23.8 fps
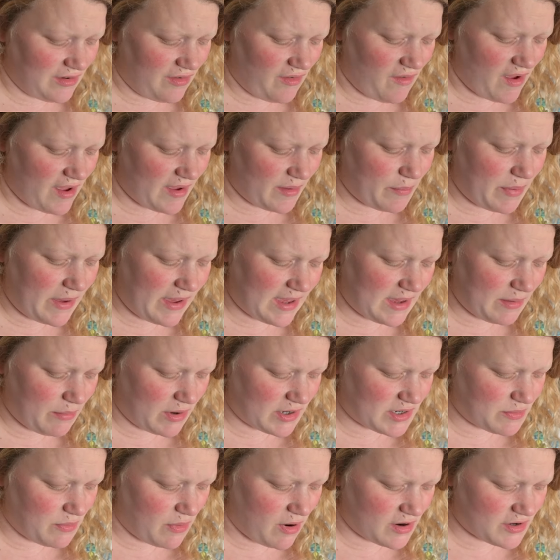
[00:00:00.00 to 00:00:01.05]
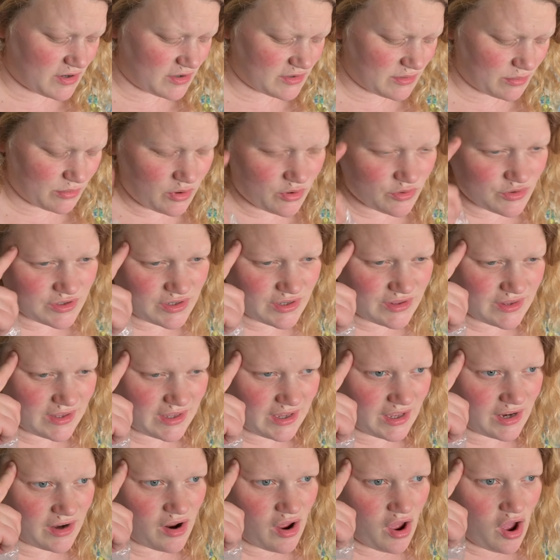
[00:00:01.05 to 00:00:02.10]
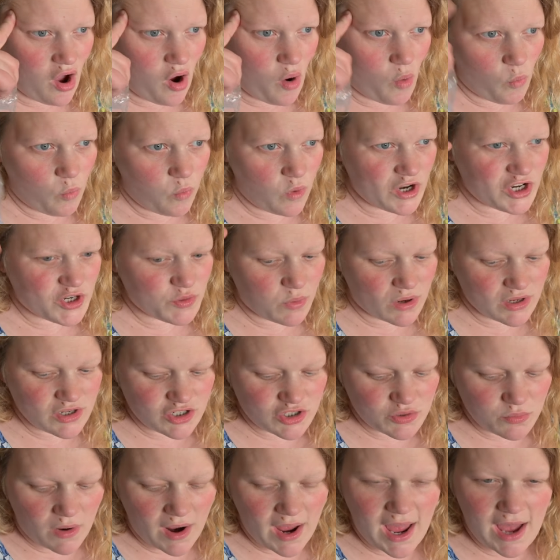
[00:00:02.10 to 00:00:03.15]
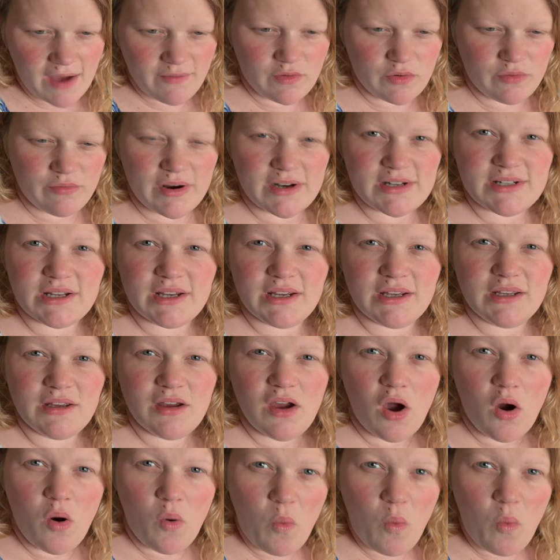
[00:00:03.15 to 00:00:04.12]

like picking my tomatoes, I'm constantly thinking, which ones do I have already?